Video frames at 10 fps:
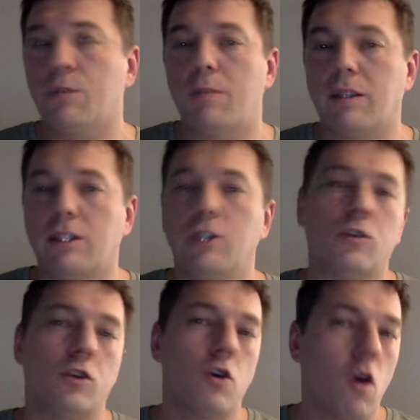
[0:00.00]
must
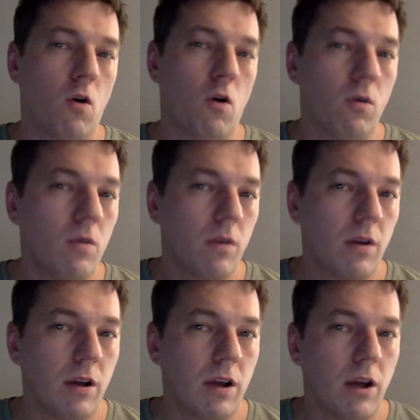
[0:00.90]
not know
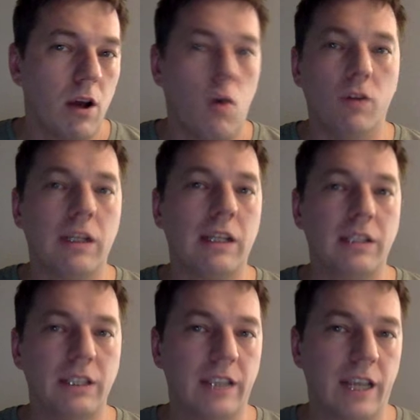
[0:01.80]
all the
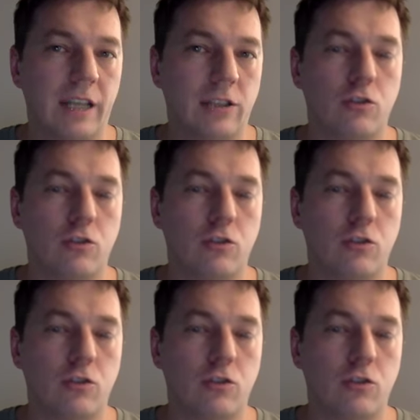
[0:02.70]
details.